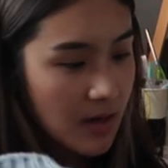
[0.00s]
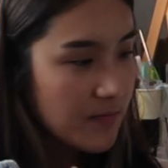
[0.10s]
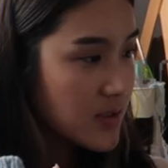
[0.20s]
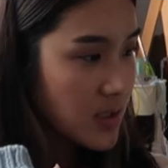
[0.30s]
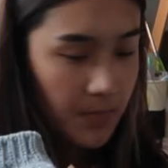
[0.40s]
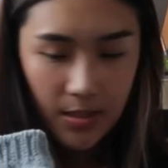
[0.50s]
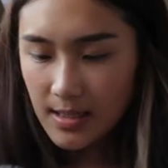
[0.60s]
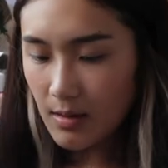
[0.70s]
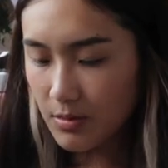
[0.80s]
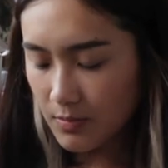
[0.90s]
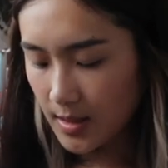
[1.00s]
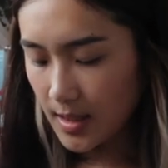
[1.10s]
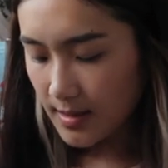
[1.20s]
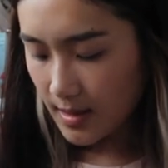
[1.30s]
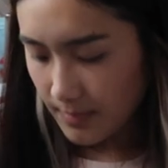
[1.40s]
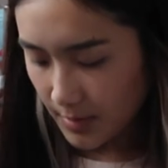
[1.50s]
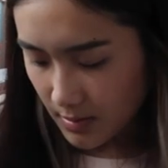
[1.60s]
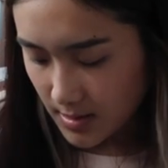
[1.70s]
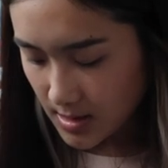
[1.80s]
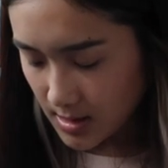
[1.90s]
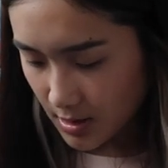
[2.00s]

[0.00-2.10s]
I've just picked out three that I'm going to